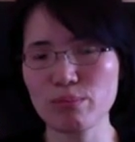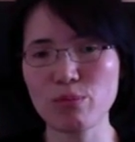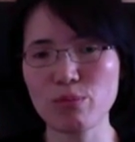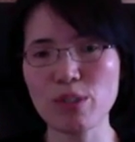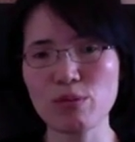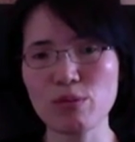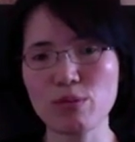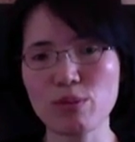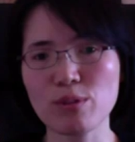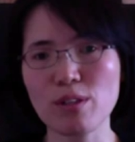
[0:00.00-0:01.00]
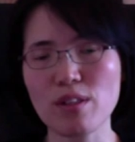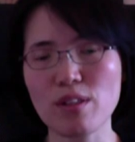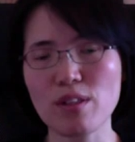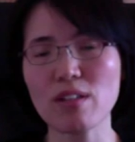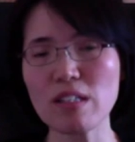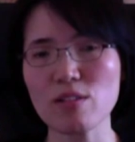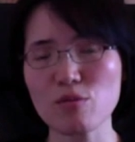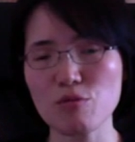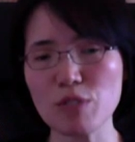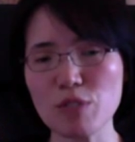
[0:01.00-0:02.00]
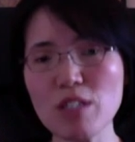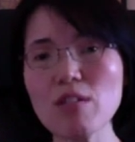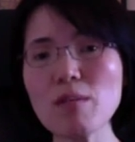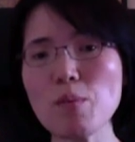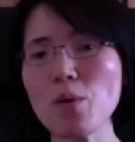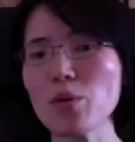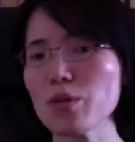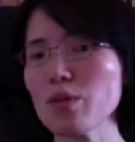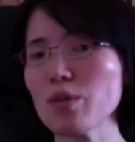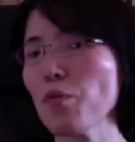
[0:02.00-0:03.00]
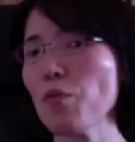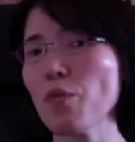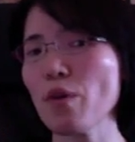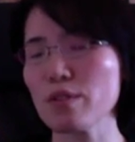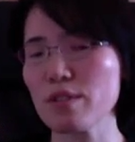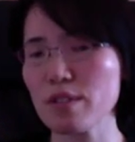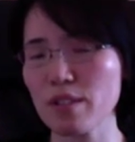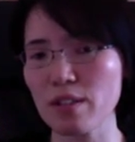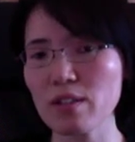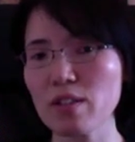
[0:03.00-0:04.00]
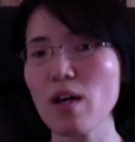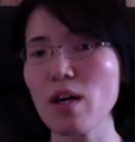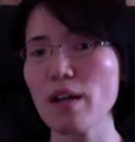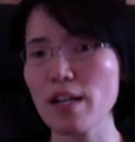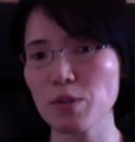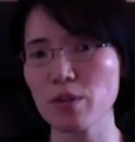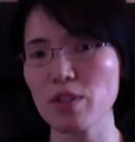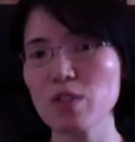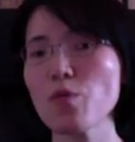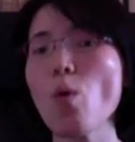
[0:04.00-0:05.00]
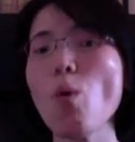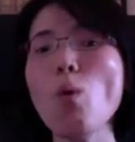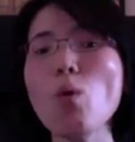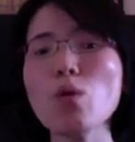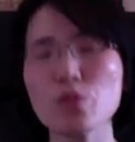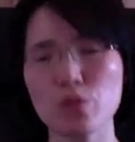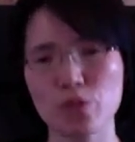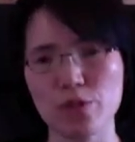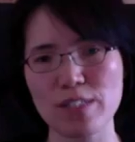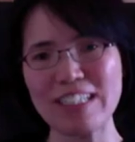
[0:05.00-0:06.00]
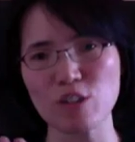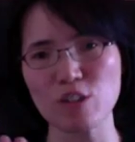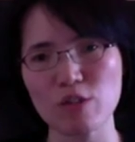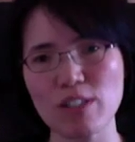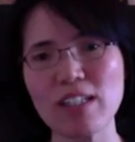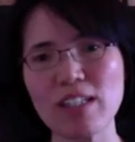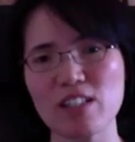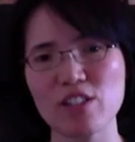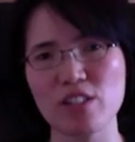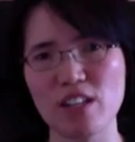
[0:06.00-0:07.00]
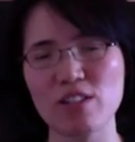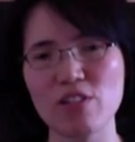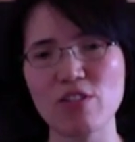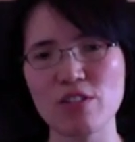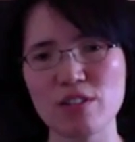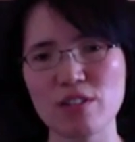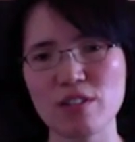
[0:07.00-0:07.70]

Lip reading: we just think it is really important skill expertise for all students, including English language learners.